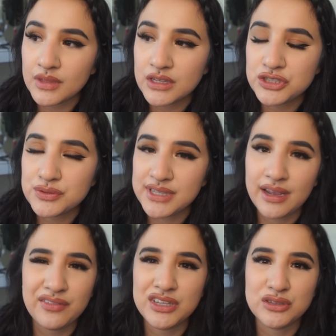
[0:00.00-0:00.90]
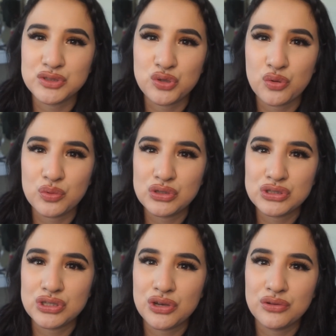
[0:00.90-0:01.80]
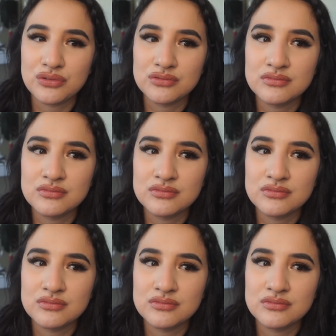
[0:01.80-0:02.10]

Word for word: She was like, everything was normal, so